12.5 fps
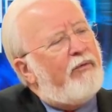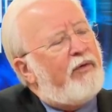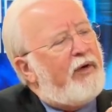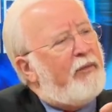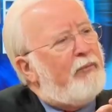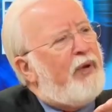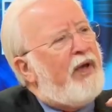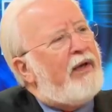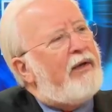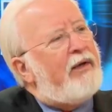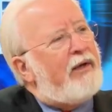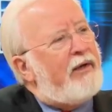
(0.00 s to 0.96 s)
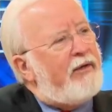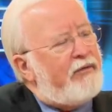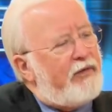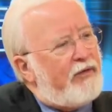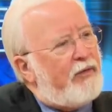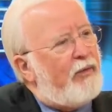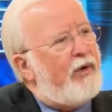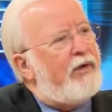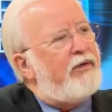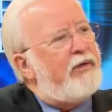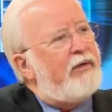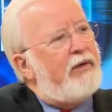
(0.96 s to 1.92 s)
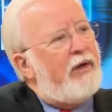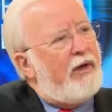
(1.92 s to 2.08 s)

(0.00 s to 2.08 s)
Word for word: of an impending situation?